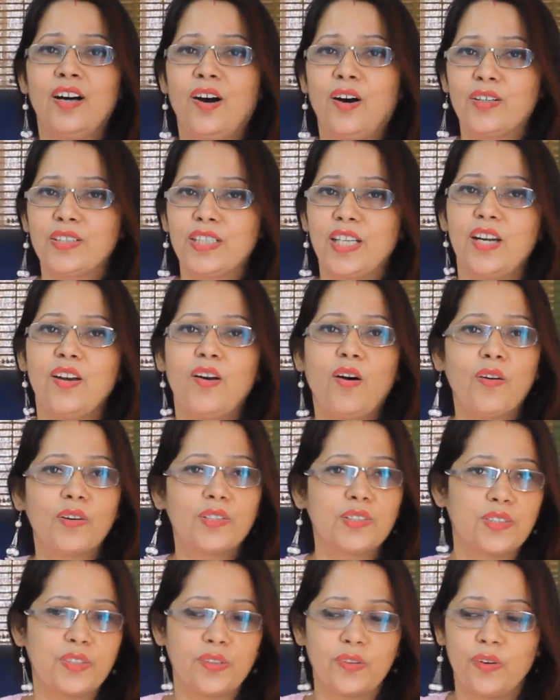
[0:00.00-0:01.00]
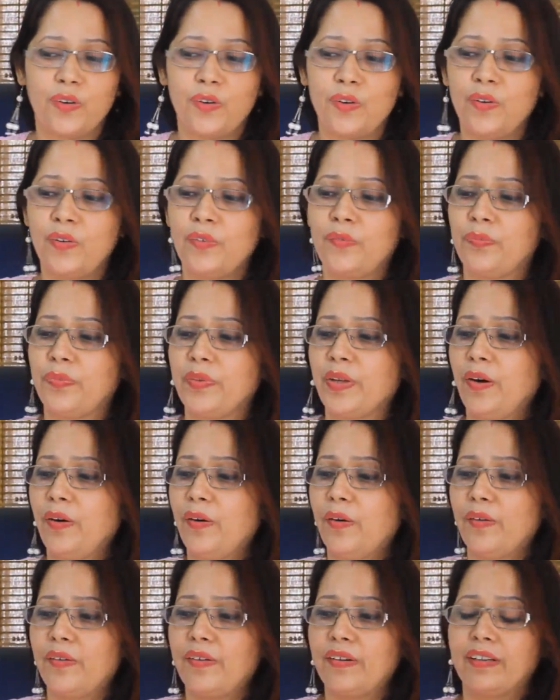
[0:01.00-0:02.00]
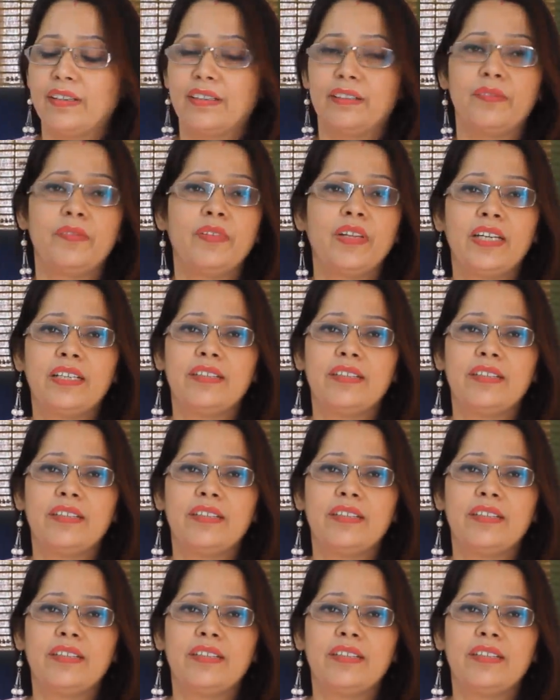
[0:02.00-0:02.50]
or the locked jaw or